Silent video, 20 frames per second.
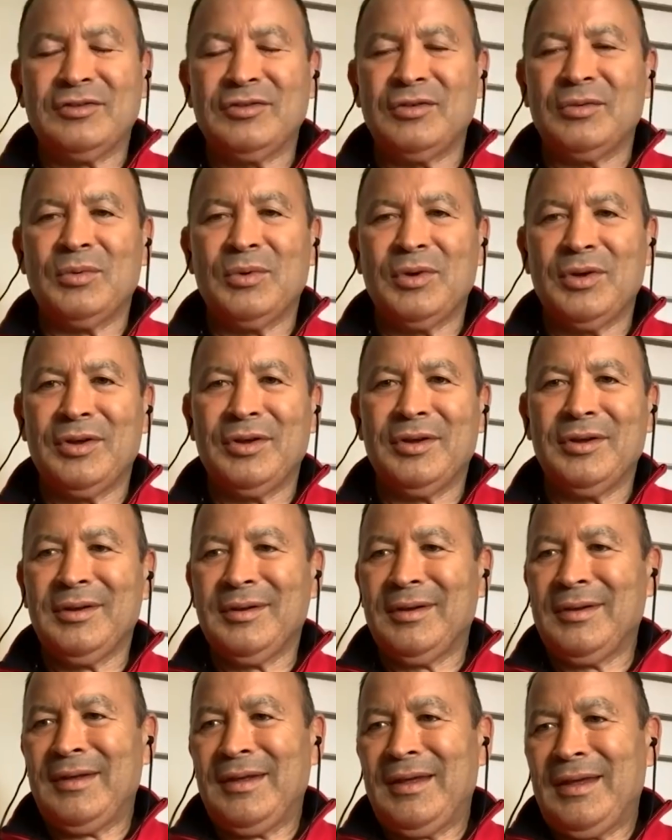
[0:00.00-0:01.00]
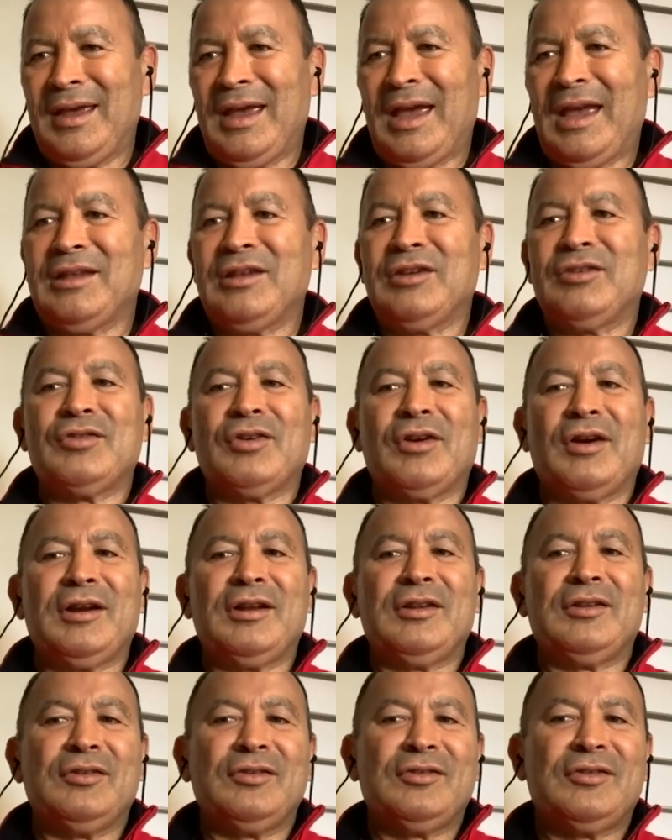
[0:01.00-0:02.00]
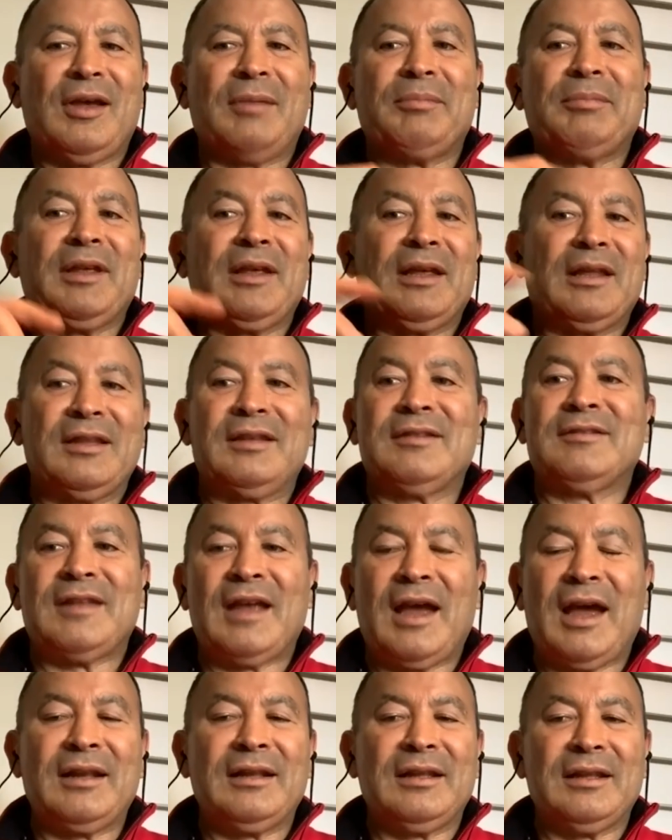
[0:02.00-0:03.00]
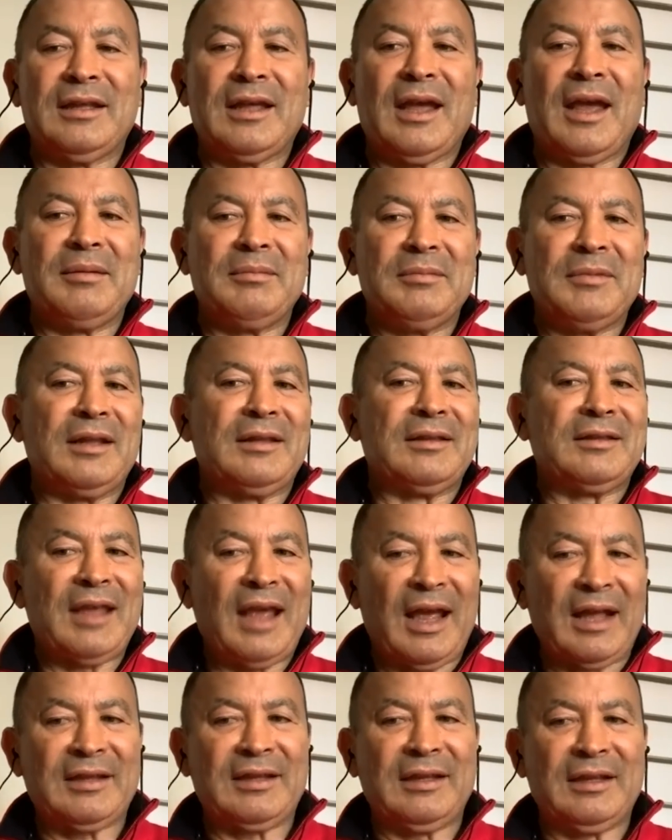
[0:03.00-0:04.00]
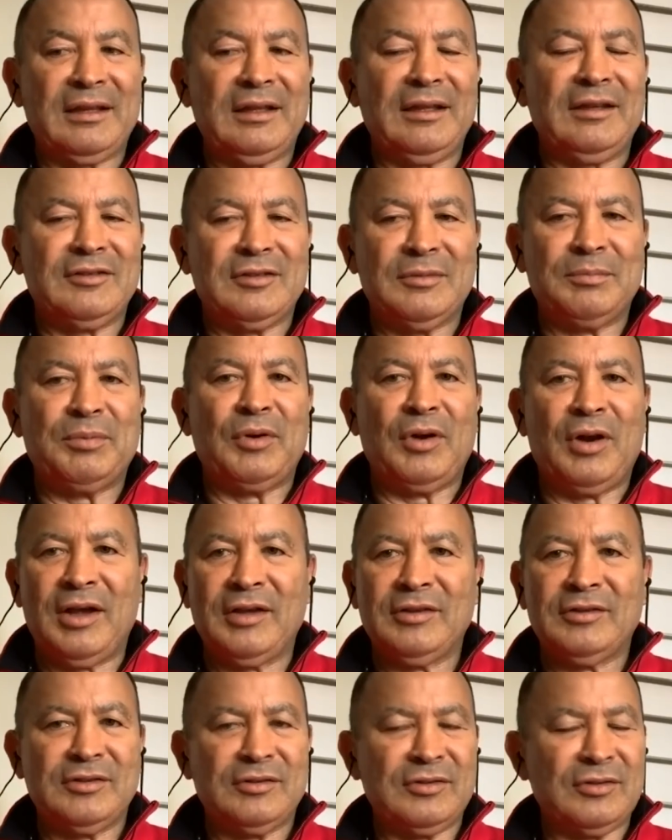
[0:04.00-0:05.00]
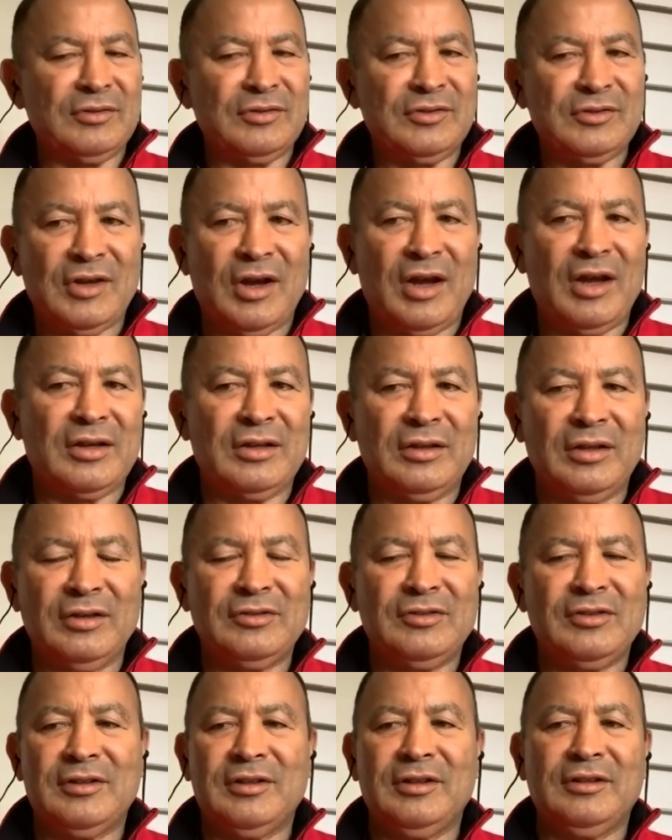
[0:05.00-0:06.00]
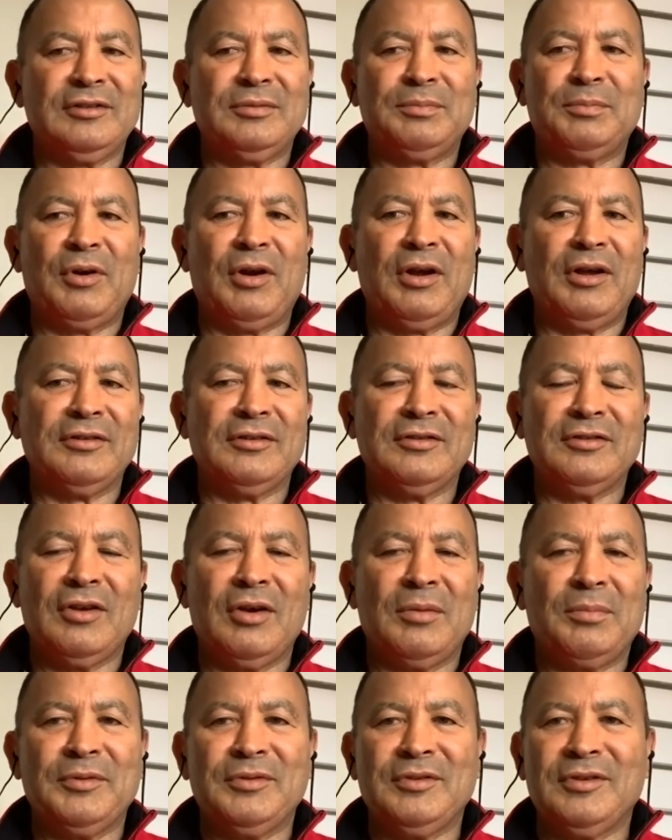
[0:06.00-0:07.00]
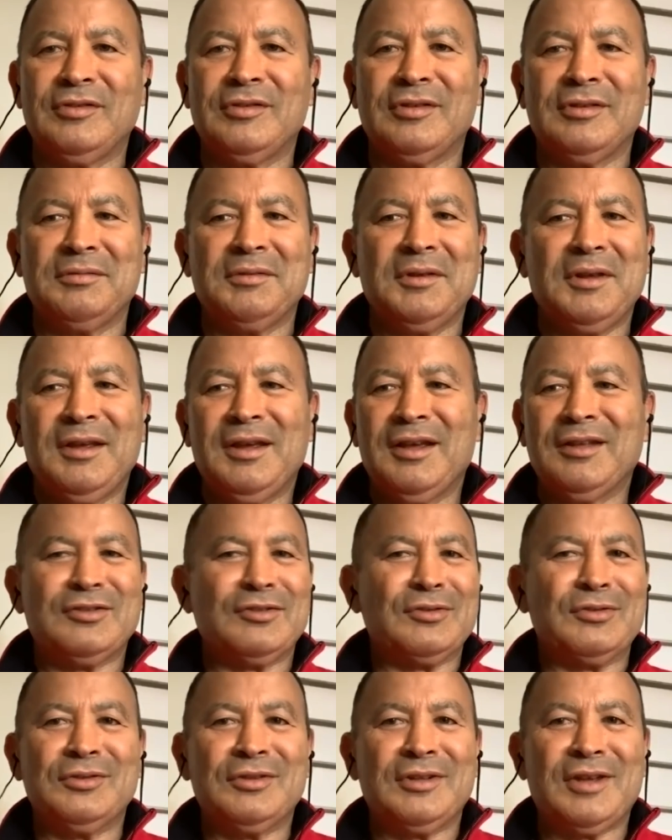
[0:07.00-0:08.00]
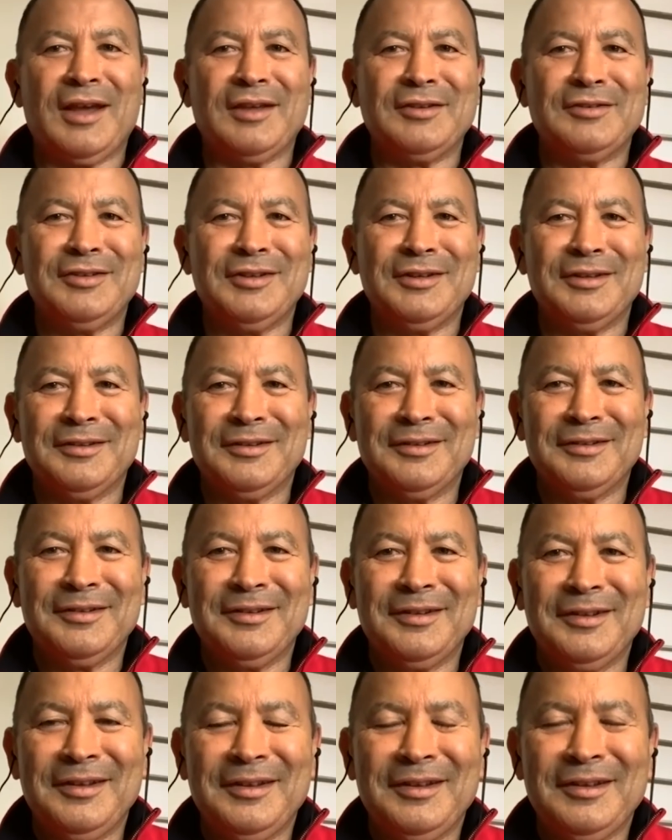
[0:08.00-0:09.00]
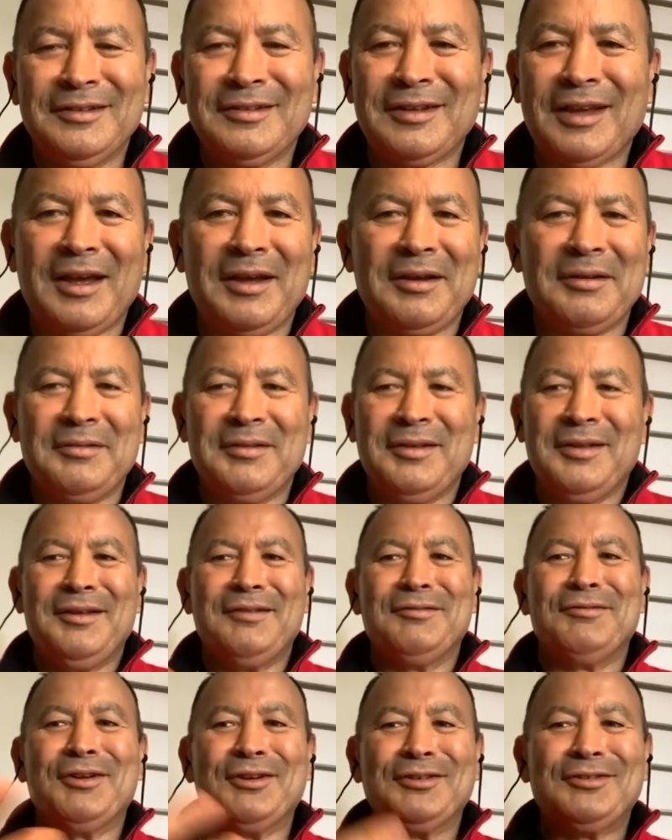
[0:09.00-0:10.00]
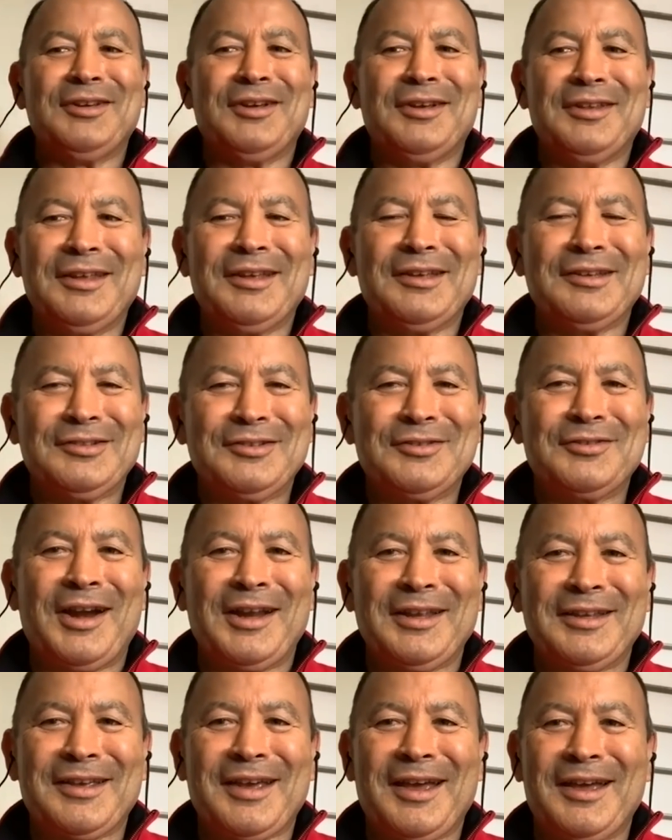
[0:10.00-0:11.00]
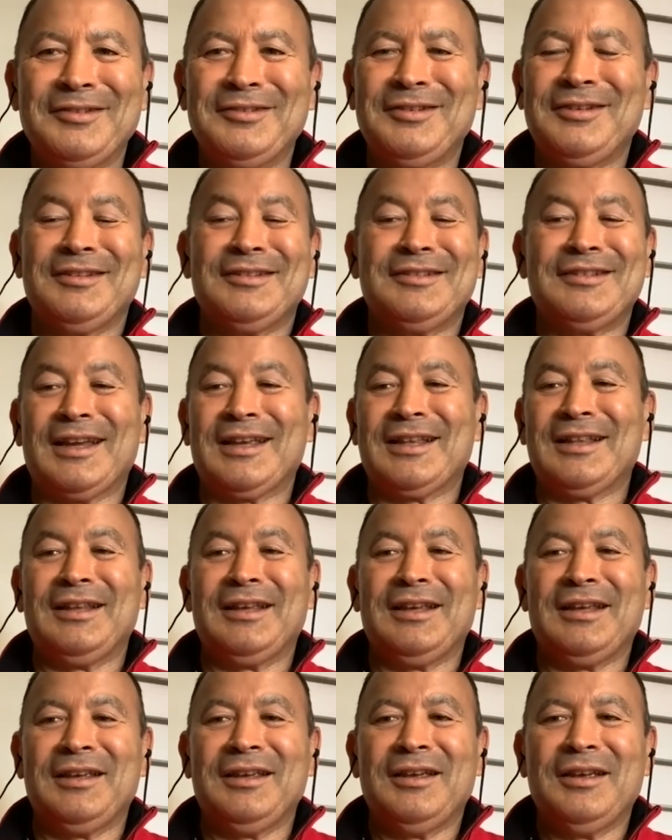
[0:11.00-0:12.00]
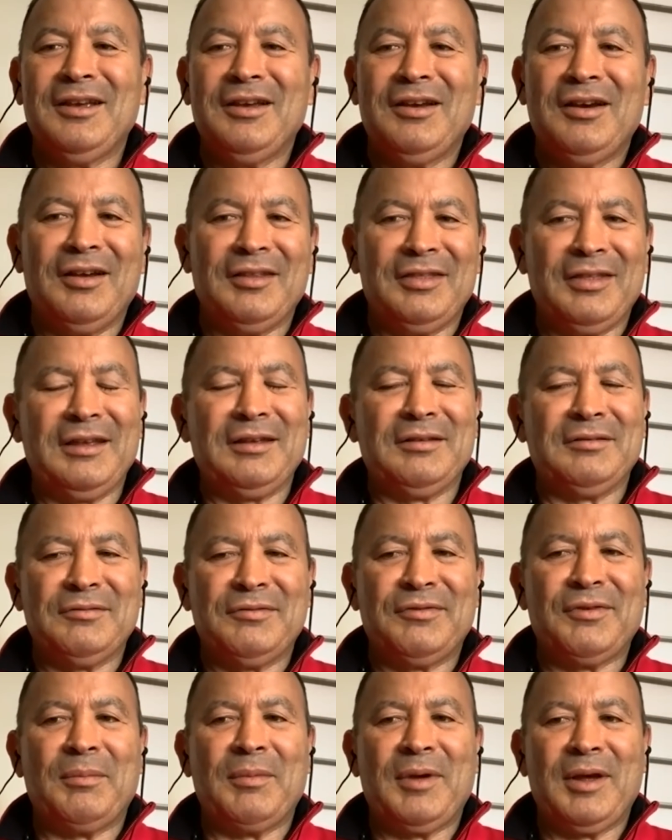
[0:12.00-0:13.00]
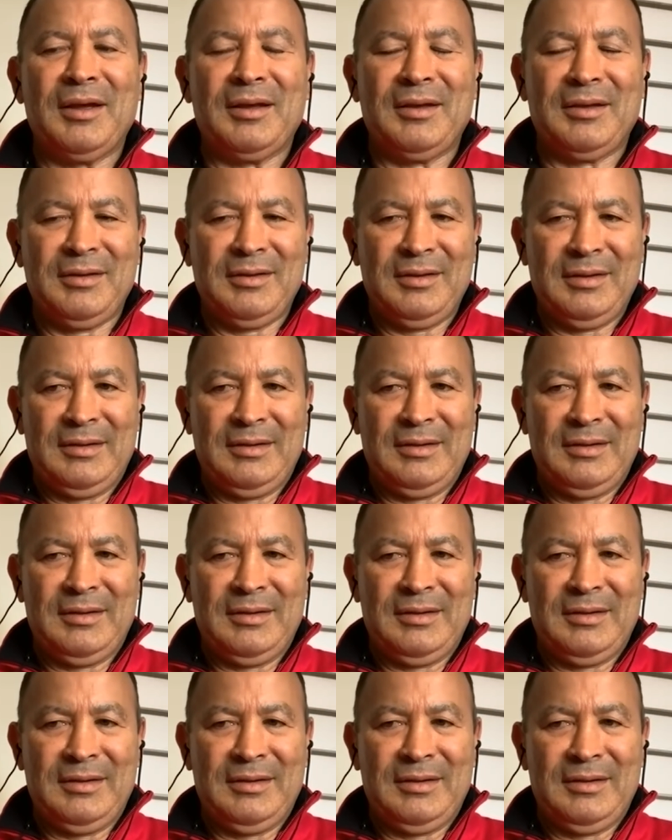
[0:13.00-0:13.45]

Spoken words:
as you were, and you try to do something at the start of the game that tactically surprises or psychologically surprises the opposition, it's good coaching. So firstly, I think it's great coaching. Secondly, I think from a